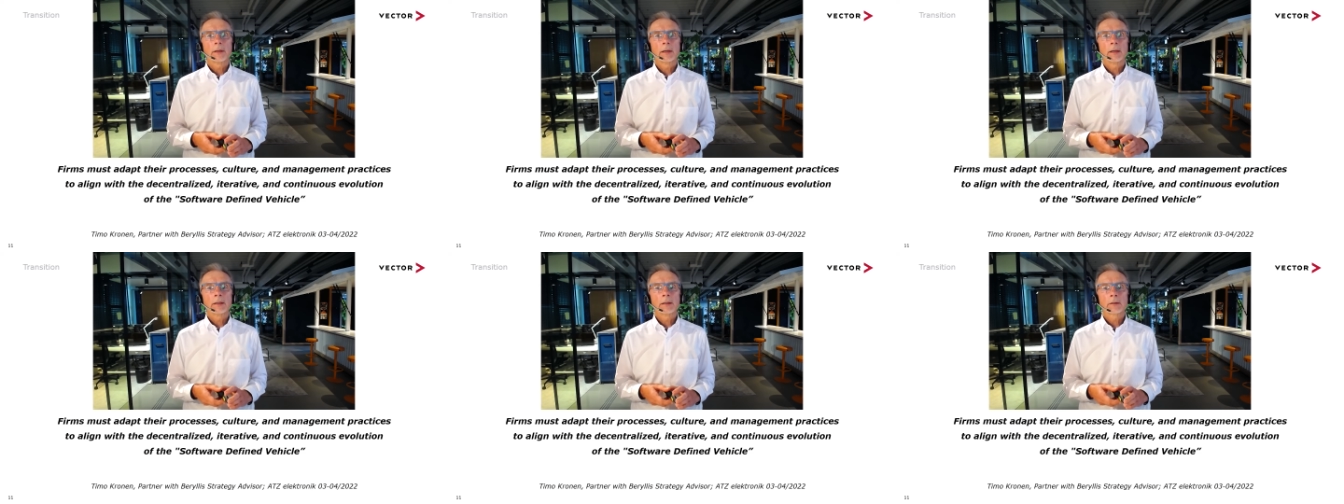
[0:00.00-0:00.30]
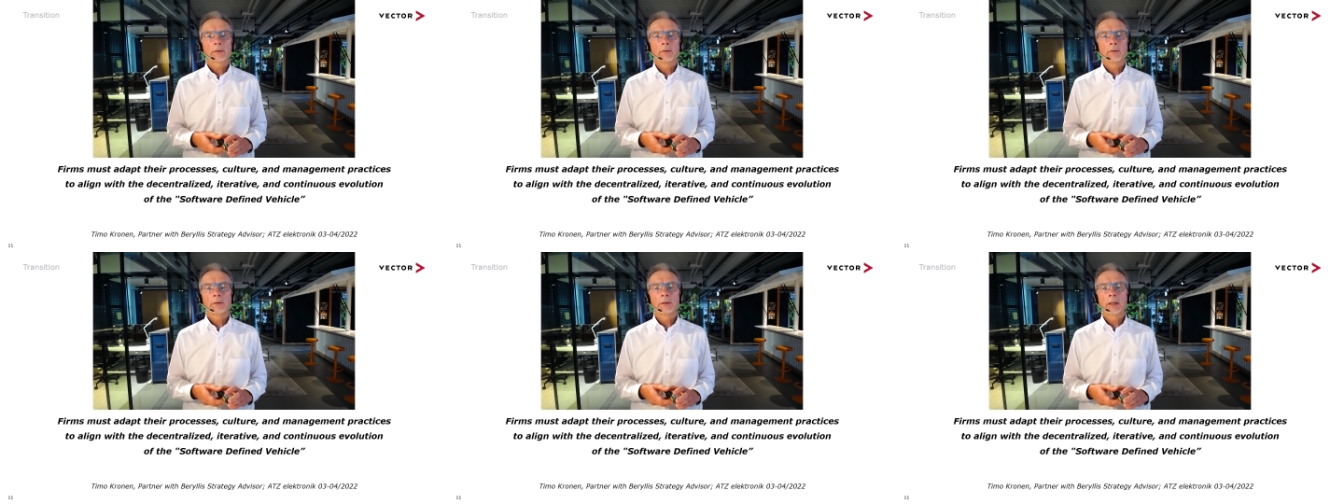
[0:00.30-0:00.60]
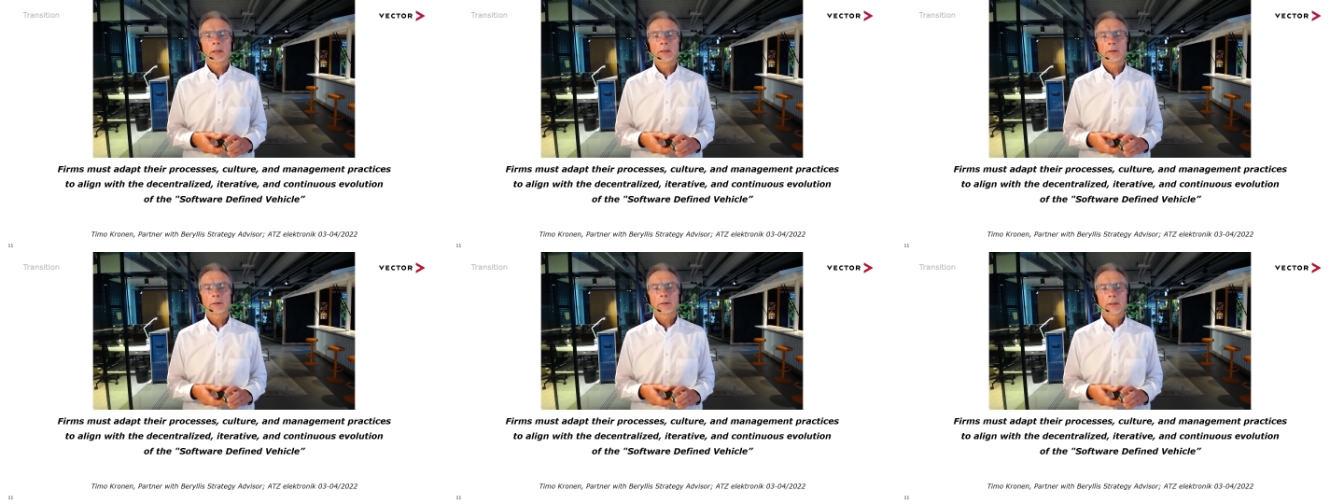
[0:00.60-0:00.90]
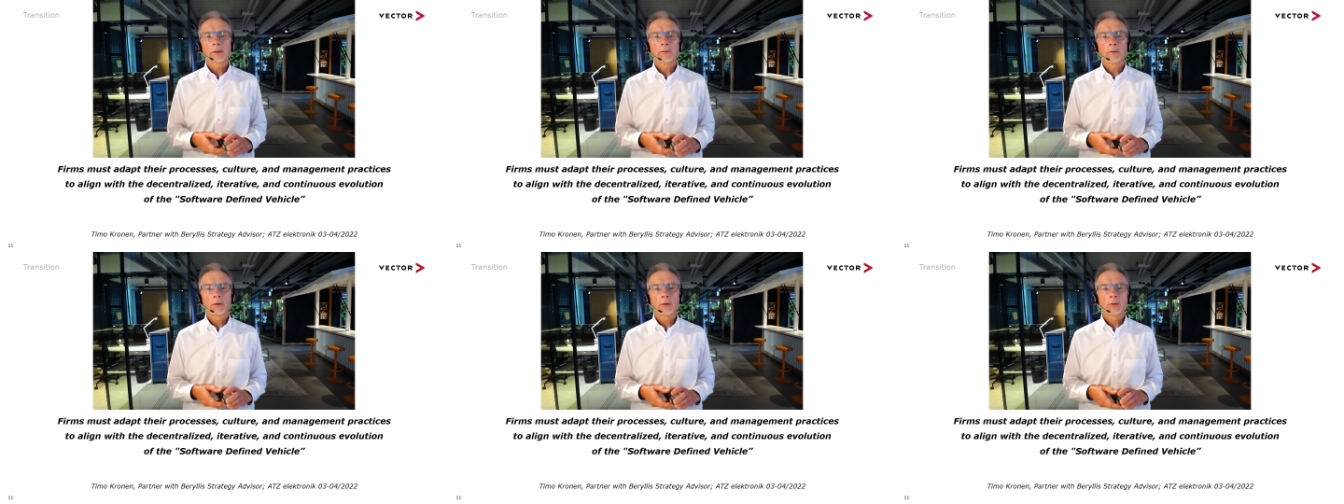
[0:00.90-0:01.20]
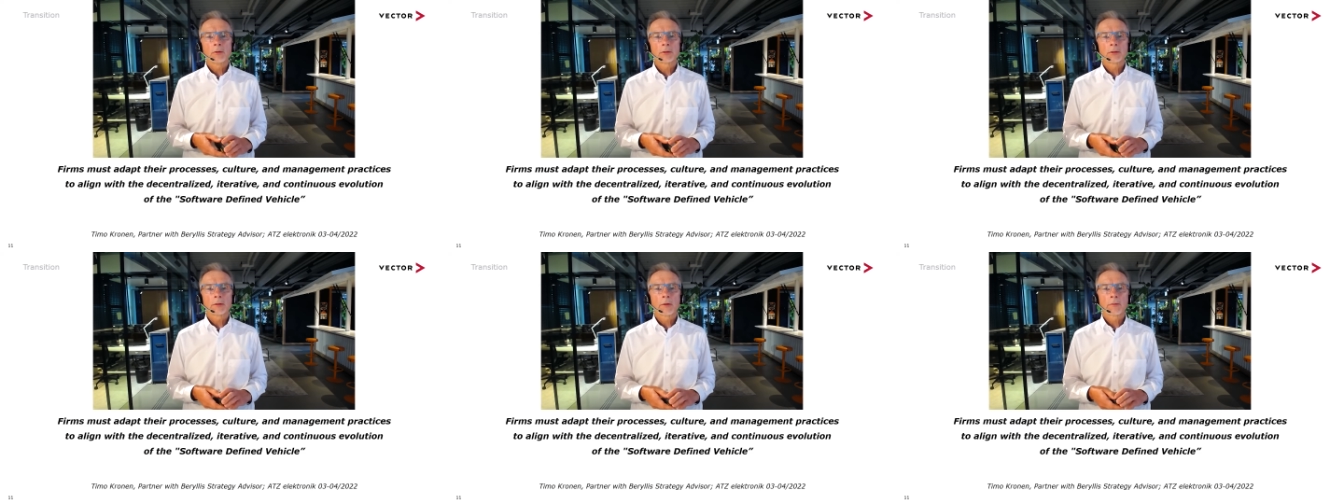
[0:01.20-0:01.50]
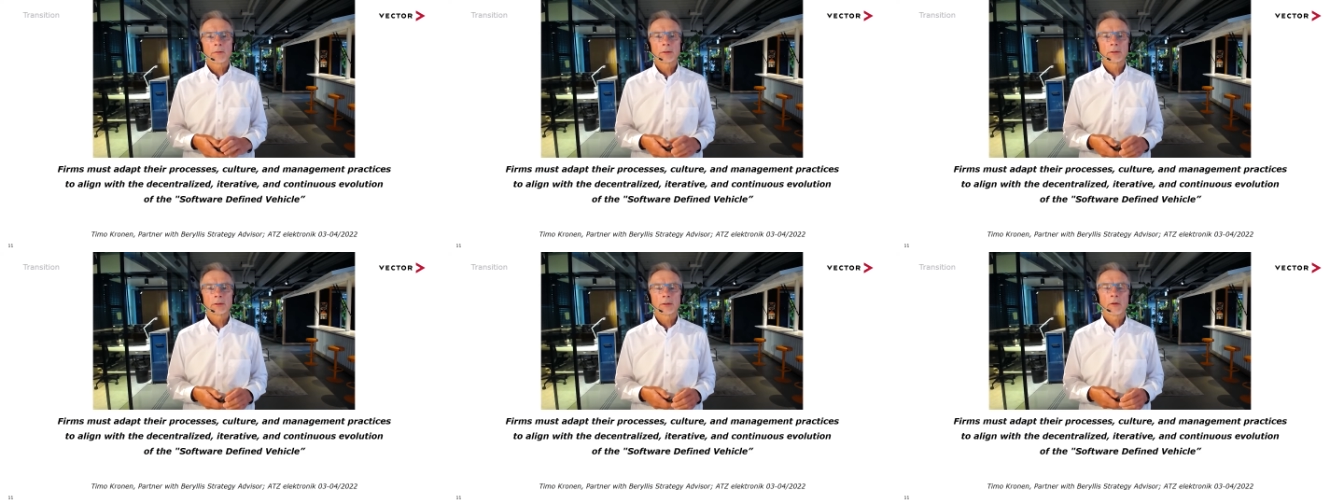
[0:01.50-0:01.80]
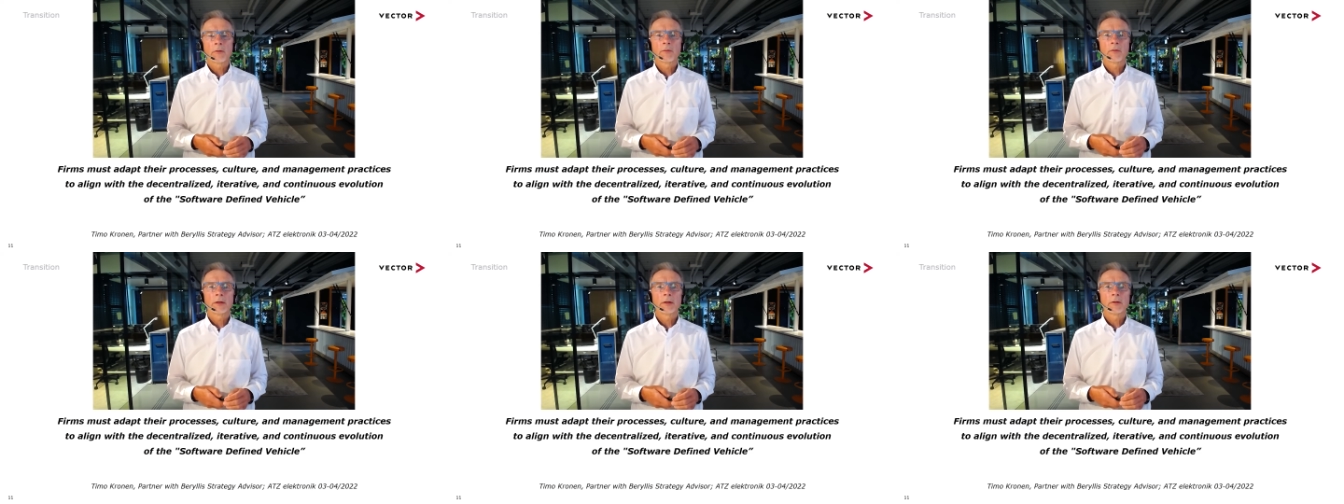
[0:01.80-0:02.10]
and continuous evolution of the
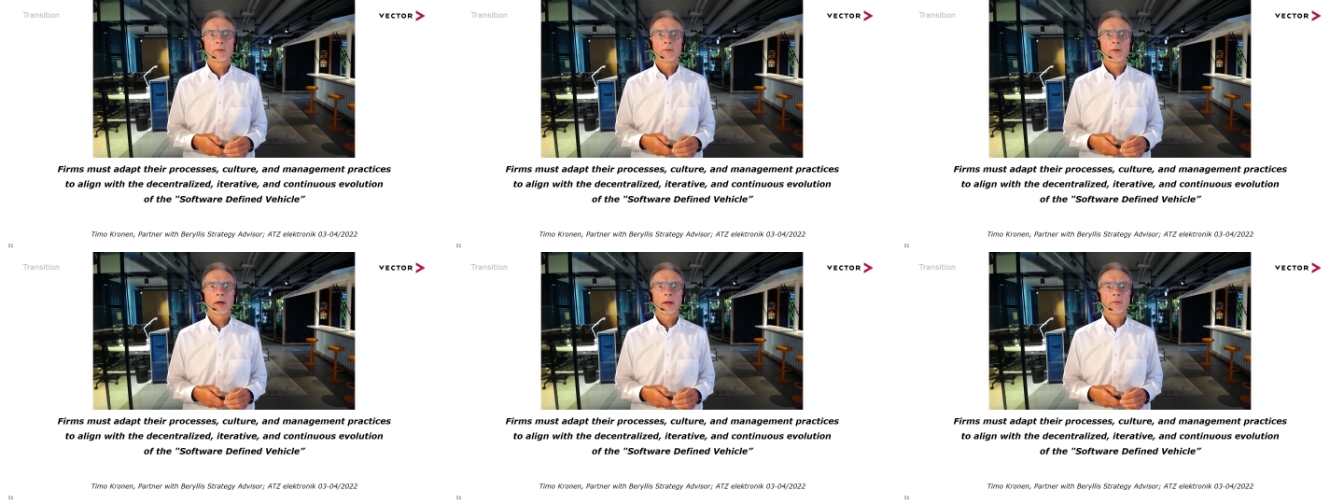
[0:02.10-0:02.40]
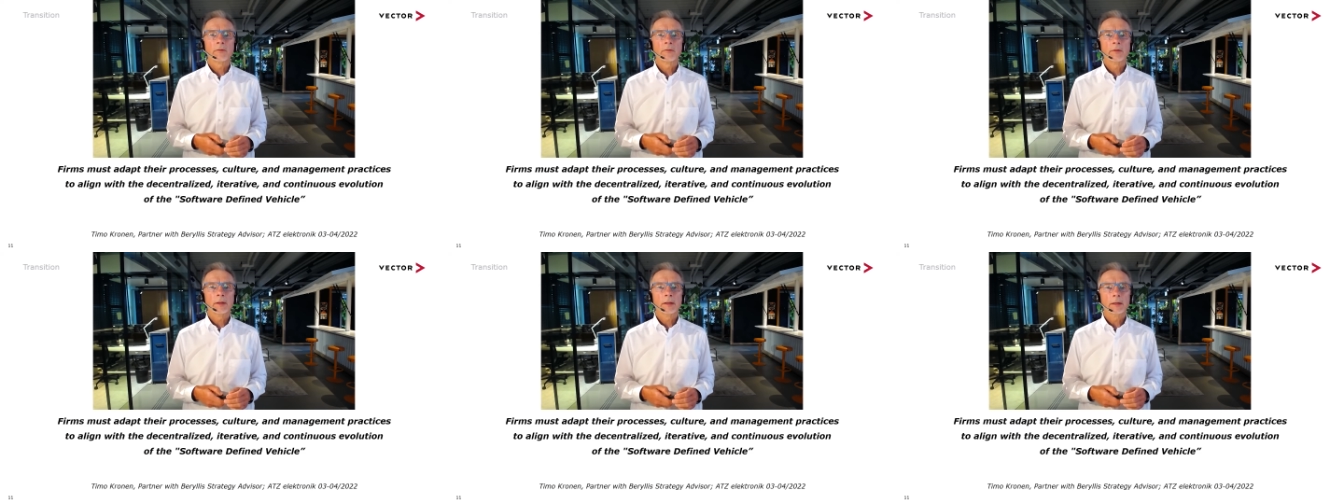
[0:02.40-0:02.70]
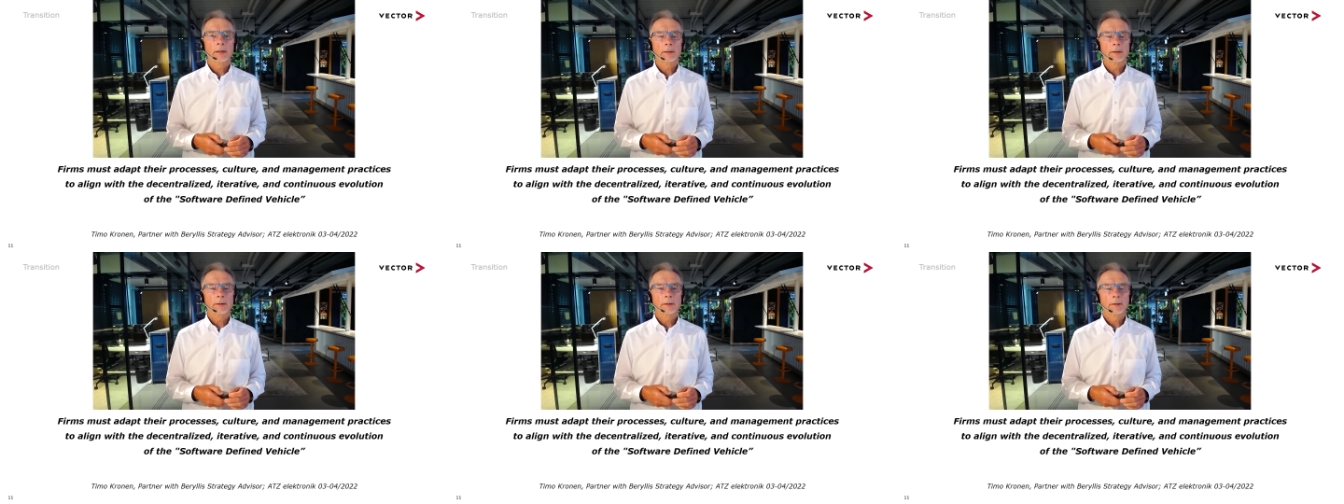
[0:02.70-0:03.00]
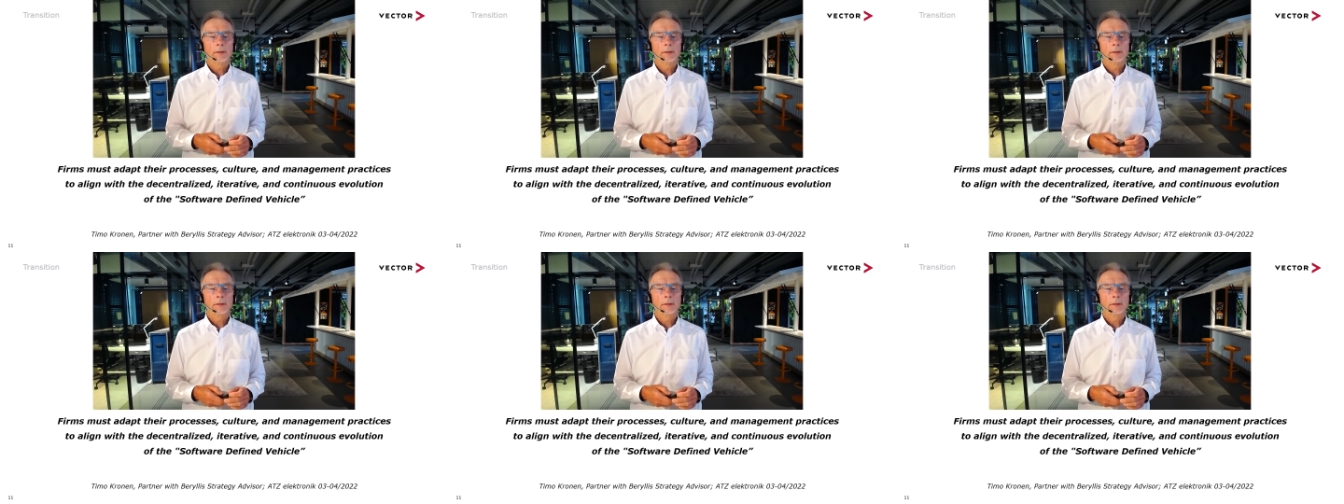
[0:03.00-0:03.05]
software defined vehicle.